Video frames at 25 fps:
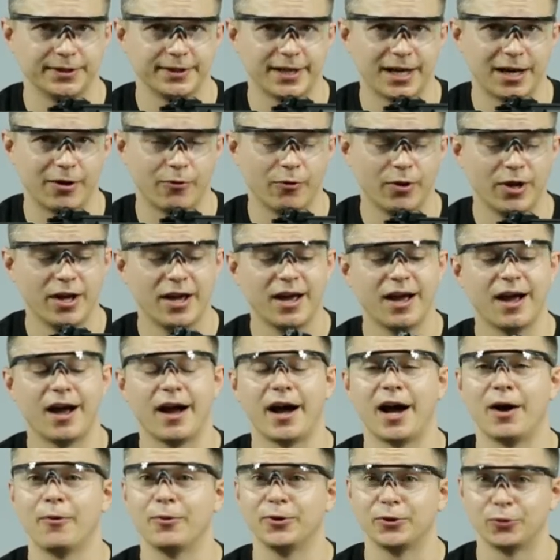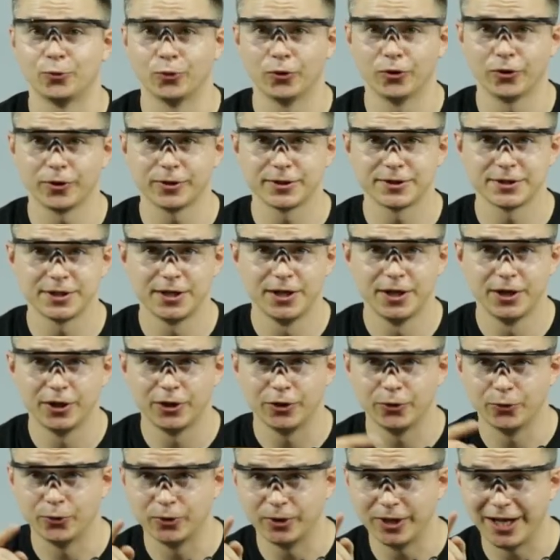Now, how it works,
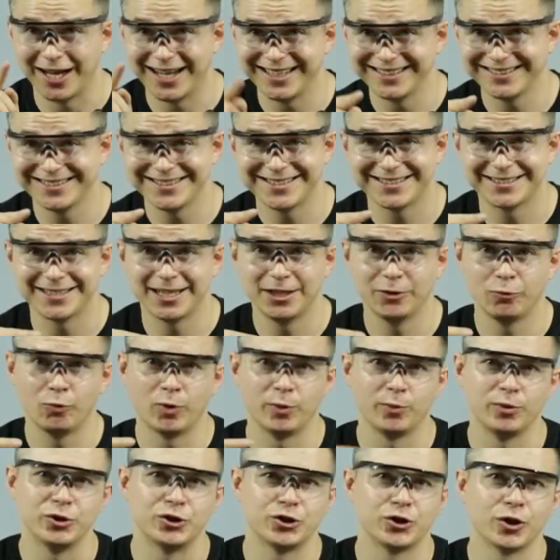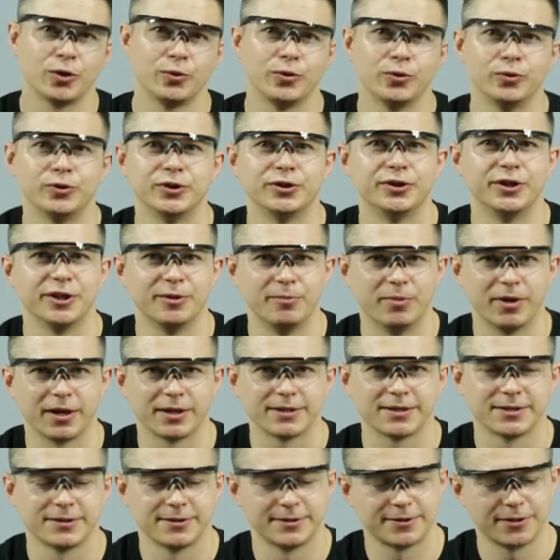you will understand when we show you the
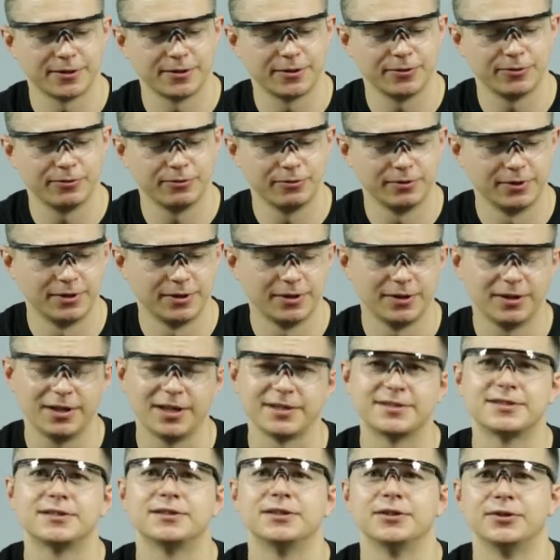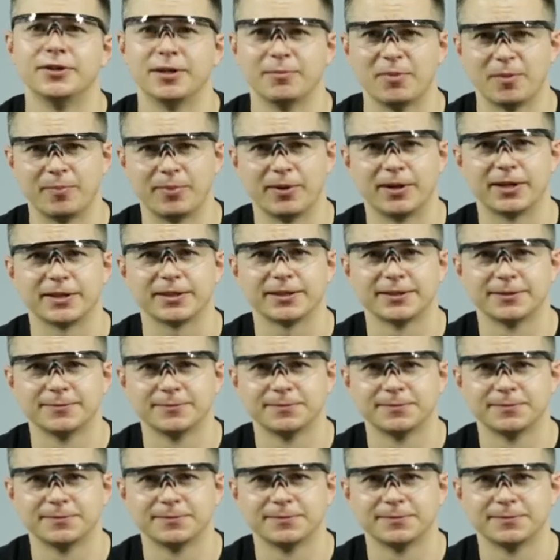gearbox. So, let's tear them apart.